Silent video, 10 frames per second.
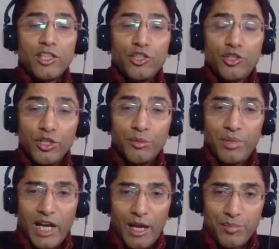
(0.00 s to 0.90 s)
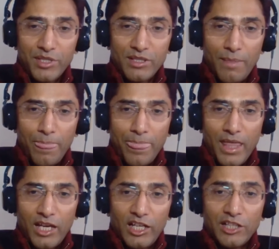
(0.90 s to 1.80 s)
you could perhaps
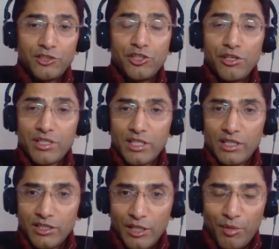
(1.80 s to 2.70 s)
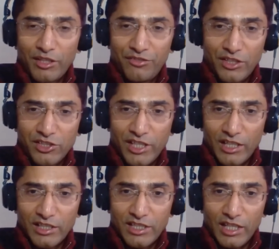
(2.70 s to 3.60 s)
introduce some other
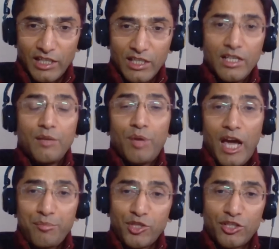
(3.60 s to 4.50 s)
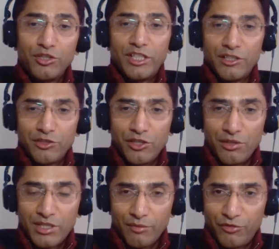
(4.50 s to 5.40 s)
functionality. Perhaps you could
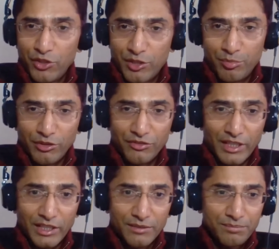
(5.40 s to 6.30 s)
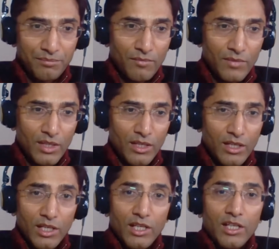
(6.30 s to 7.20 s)
introduce some future-proofing.
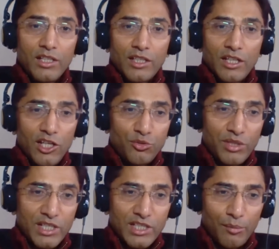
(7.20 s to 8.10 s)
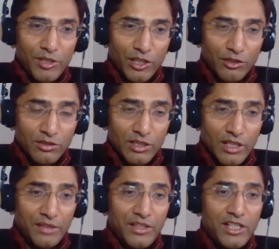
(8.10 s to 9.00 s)
The last one is W,
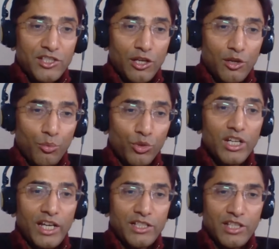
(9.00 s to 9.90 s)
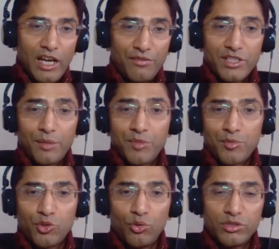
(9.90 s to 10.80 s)
and that's your would like to have, sometimes
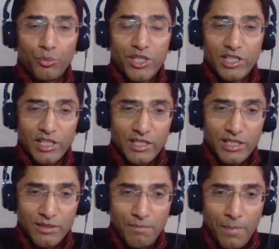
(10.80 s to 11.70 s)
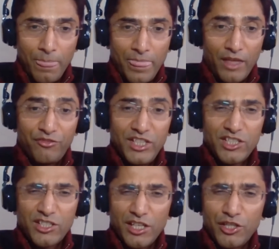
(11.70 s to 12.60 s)
called the wish list. The
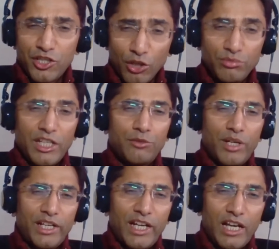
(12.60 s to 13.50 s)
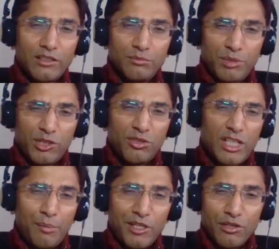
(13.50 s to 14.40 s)
features that you don't need right now, but could
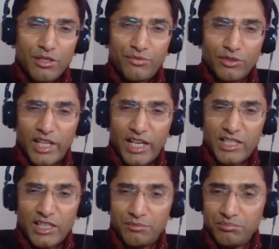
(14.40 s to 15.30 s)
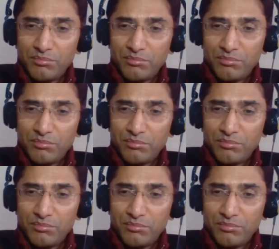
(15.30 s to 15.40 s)
come in useful later,